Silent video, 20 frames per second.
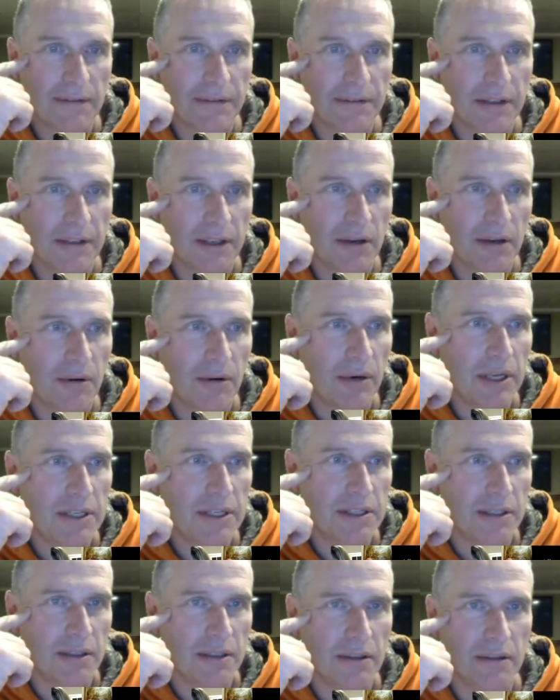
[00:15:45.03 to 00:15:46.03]
the
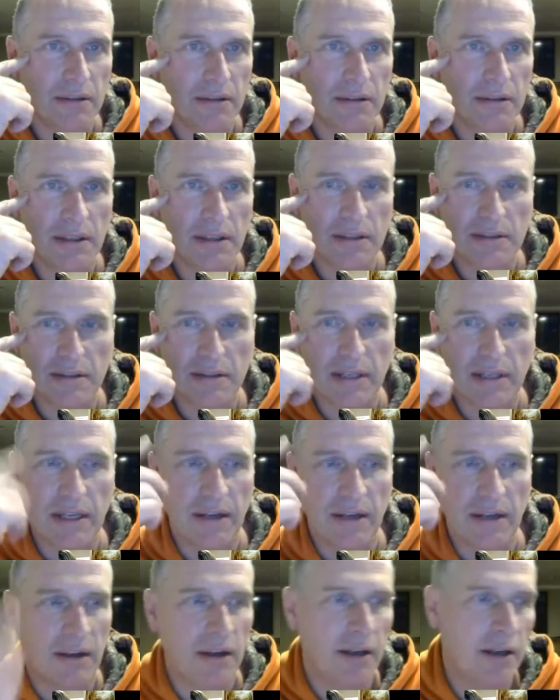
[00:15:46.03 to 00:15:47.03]
equation, it's down
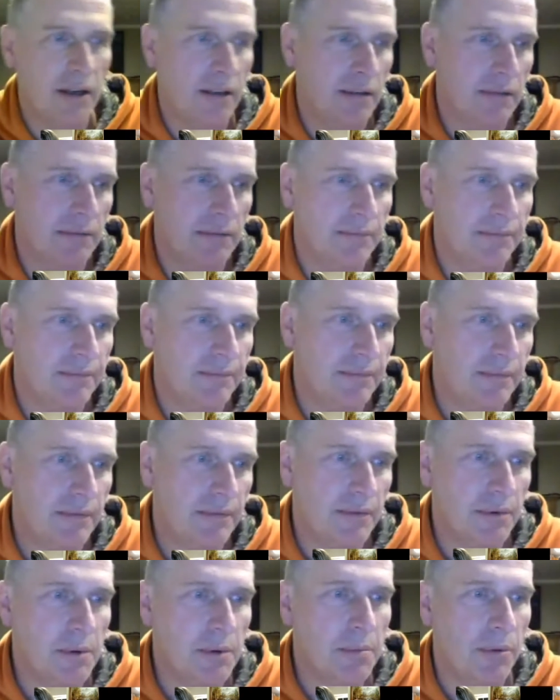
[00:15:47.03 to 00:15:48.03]
on
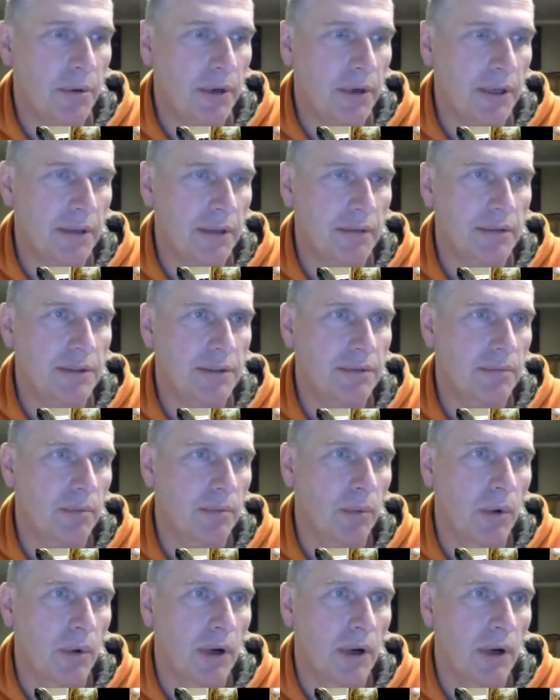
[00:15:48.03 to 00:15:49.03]

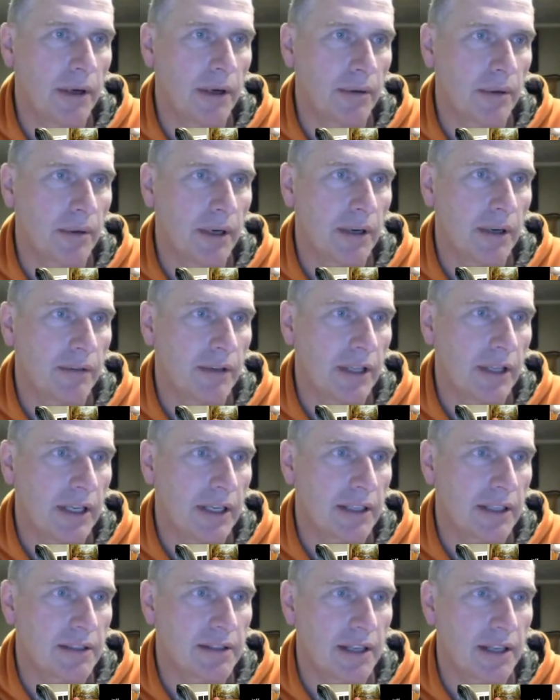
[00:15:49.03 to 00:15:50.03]
3.1 or whatever the heck it's
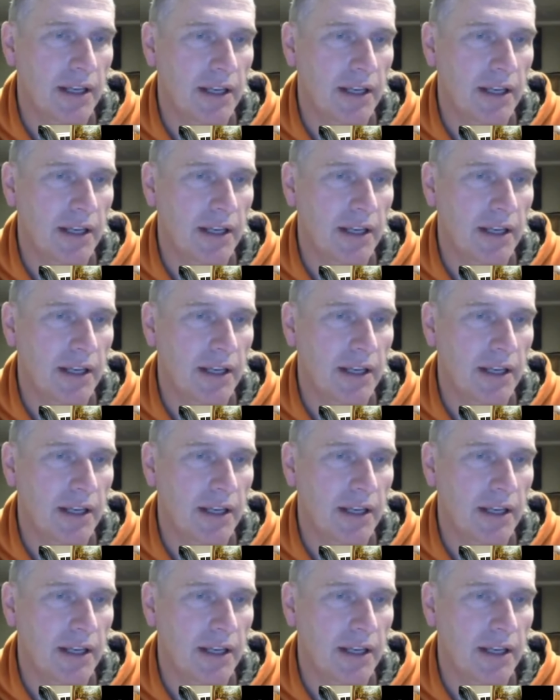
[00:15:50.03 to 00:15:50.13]
at.